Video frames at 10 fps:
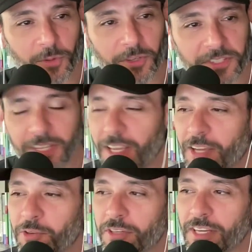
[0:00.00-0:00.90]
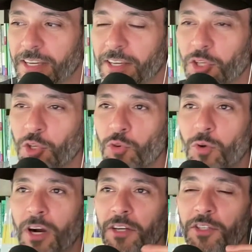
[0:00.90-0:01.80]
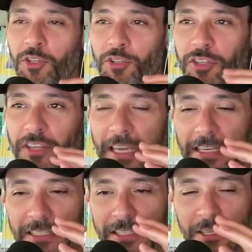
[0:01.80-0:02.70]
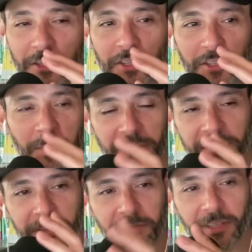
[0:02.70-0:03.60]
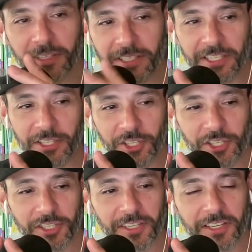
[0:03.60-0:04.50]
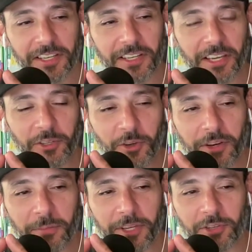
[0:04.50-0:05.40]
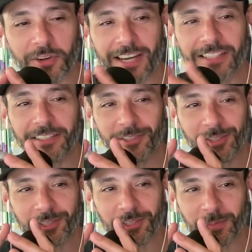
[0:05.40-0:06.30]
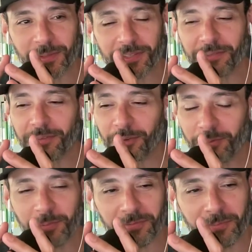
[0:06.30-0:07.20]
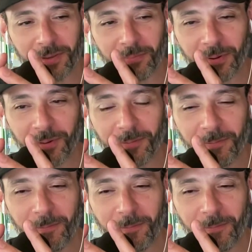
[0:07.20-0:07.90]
What you're saying, Andrew, is like you are just in such a specific niche, and you're going to be attracting such a specific group of people.